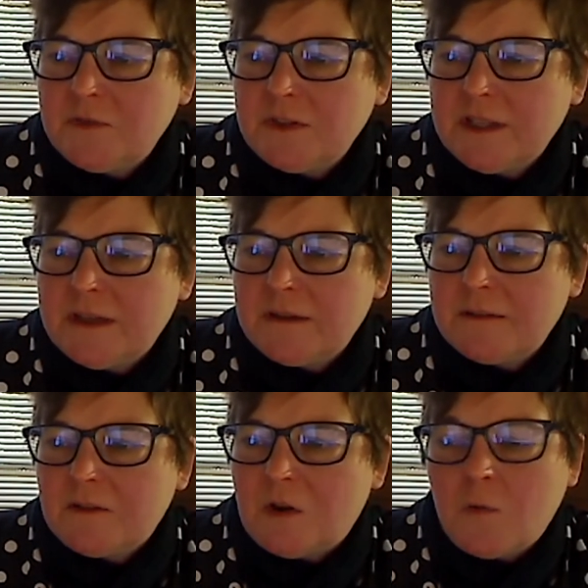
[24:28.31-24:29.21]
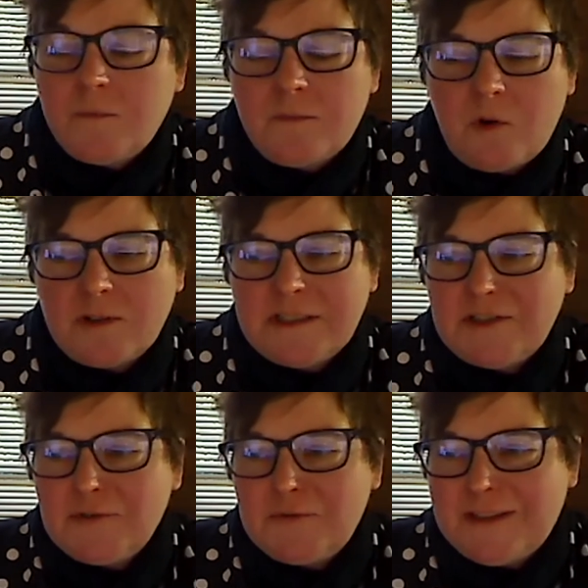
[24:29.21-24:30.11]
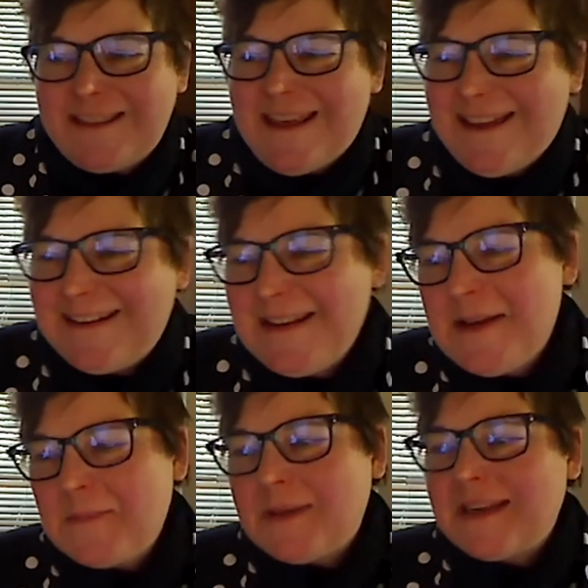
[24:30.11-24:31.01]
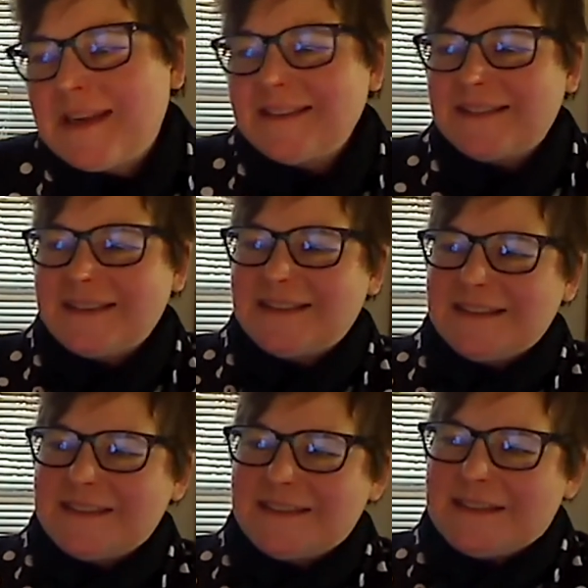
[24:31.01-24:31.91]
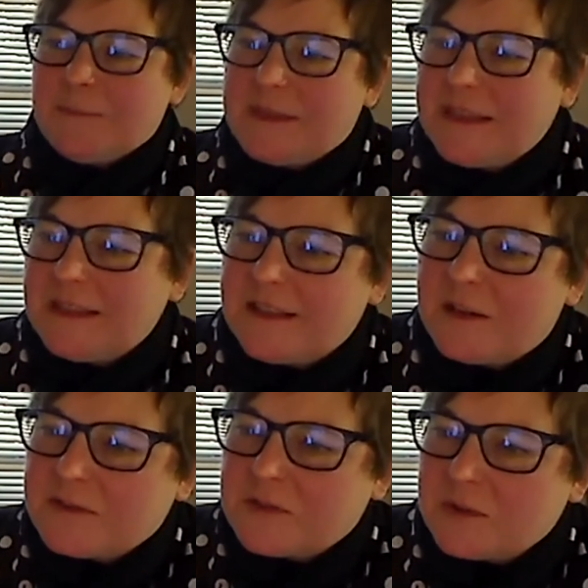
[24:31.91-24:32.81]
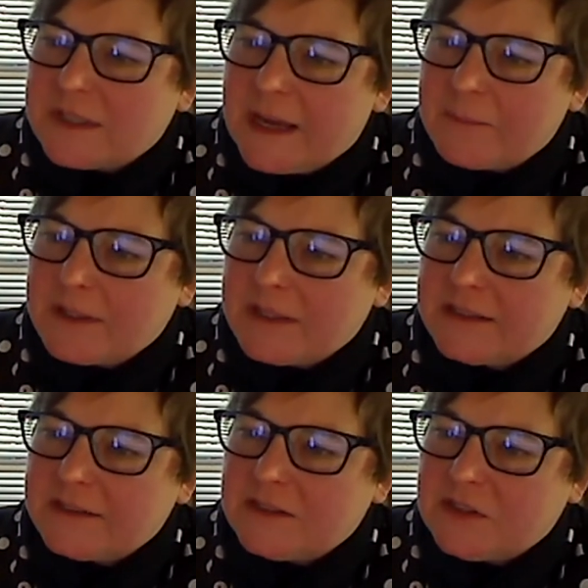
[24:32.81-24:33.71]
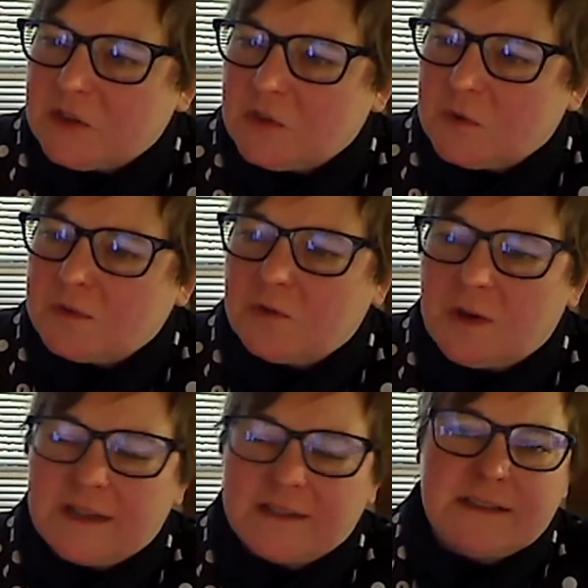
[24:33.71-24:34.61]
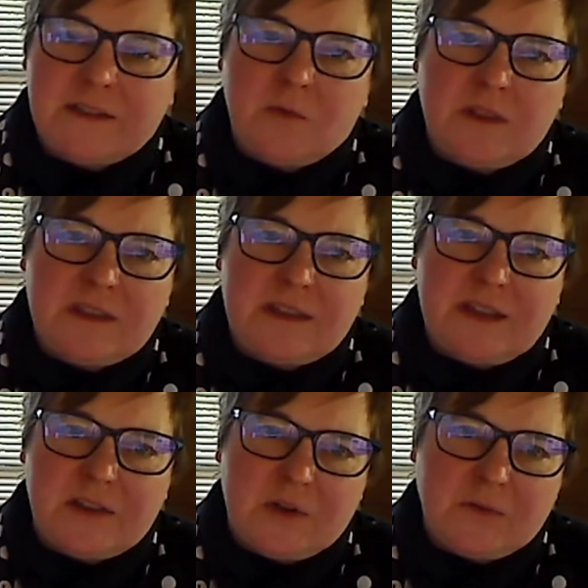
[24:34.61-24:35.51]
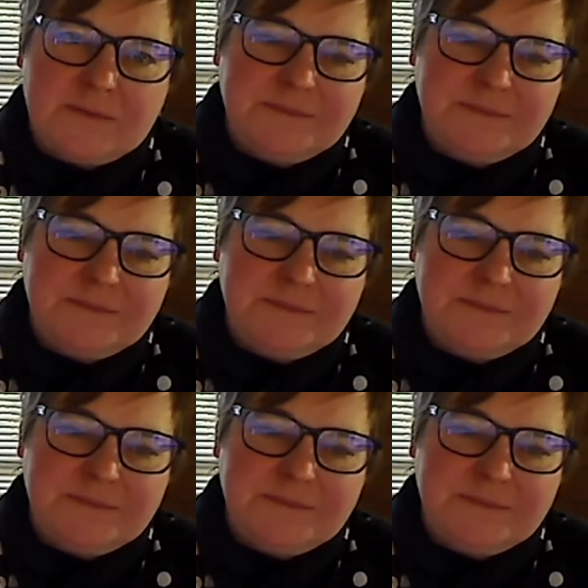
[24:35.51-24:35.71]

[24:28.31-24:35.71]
feel that oh, or did you feel that because this is something that was only happening to you you had to deal with it alone